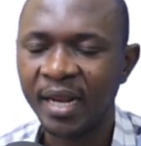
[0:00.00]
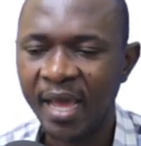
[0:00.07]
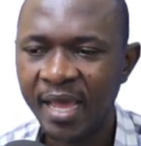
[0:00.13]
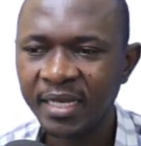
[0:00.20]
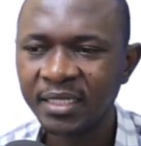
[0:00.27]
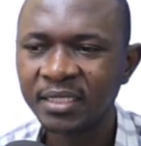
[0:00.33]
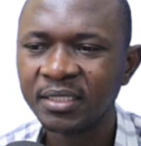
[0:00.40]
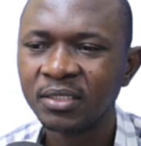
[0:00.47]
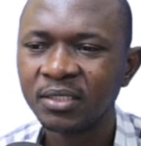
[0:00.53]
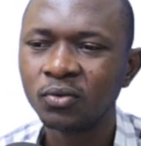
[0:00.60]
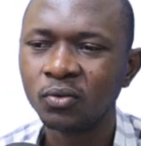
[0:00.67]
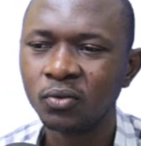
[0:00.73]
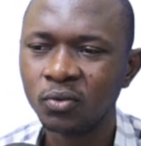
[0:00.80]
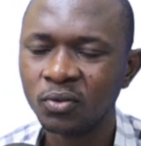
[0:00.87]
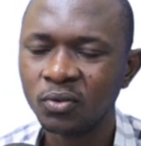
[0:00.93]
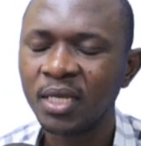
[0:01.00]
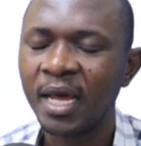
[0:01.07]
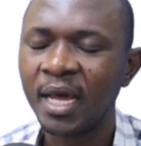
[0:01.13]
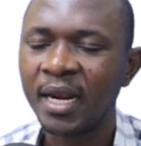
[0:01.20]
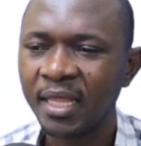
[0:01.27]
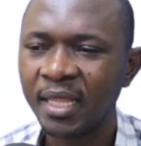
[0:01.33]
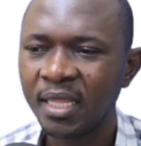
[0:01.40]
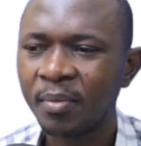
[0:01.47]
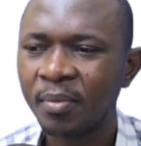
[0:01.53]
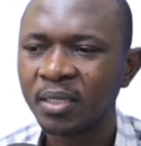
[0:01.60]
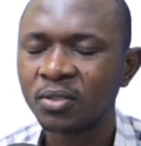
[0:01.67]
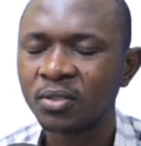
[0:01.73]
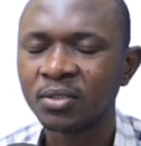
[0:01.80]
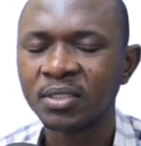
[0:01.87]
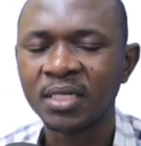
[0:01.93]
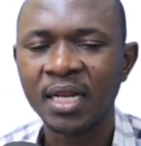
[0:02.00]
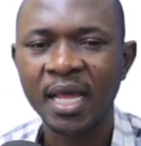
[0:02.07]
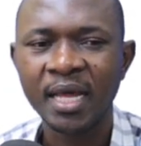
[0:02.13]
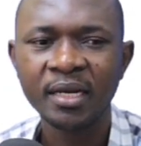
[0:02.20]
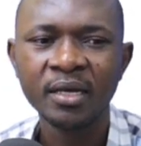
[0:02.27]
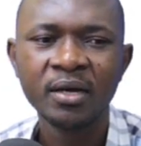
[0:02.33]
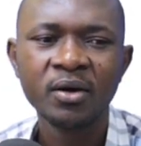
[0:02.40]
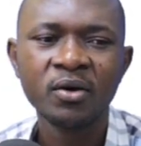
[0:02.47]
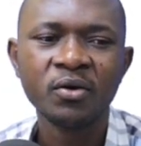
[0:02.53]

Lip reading: or to cross another person's land